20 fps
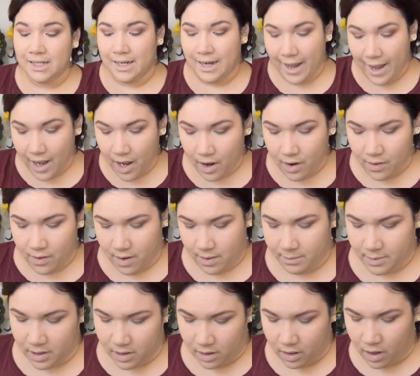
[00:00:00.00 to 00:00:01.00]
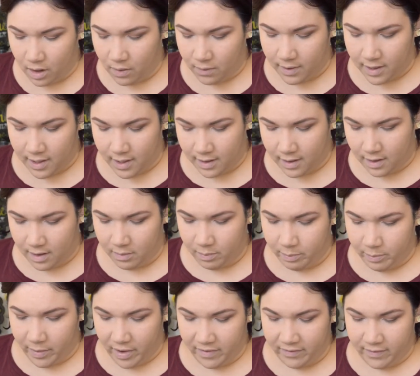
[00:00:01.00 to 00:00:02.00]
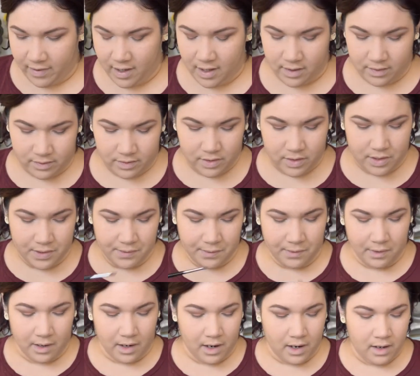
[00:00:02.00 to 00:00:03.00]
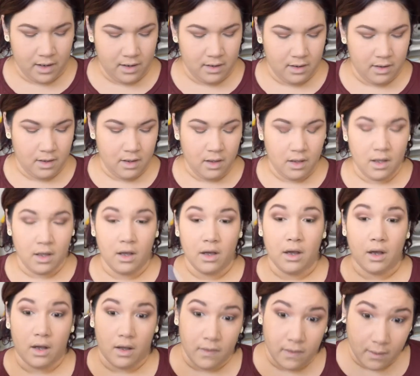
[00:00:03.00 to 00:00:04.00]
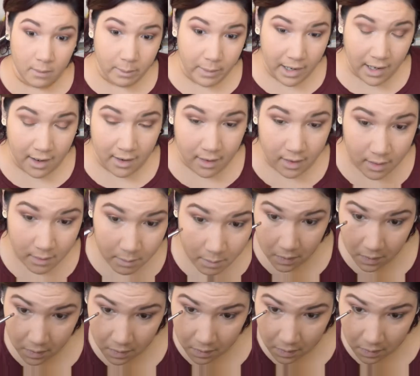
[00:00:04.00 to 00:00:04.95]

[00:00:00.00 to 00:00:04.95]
Now I'm going to go in and buff in Sora on the bottom.